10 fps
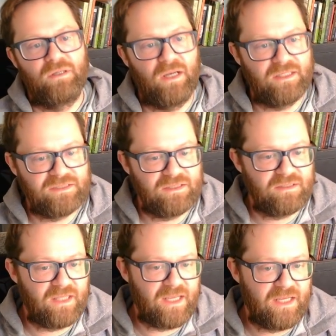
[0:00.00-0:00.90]
And it's
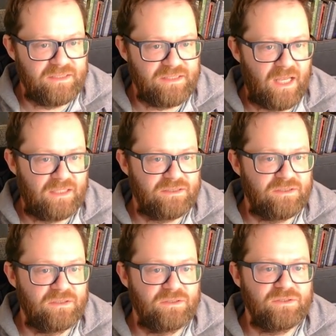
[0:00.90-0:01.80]
latex.
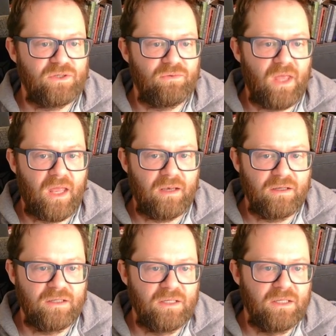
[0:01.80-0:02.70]
So then,
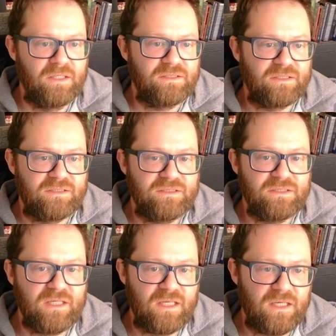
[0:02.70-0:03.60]

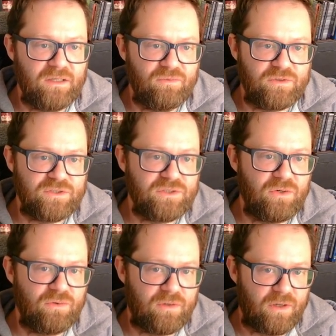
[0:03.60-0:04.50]
succeed, we're
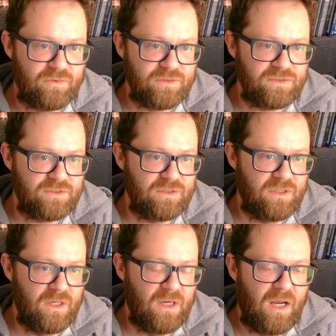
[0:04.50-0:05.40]
so close.
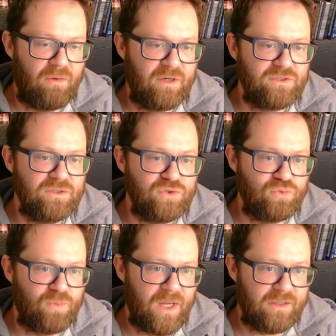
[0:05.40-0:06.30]
I want to say
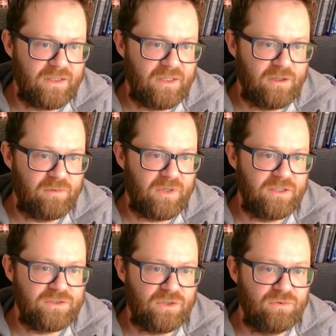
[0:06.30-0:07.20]
dwell here, but I
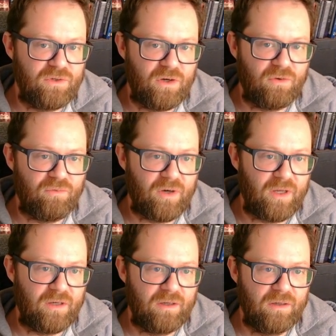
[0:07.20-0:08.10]
don't know where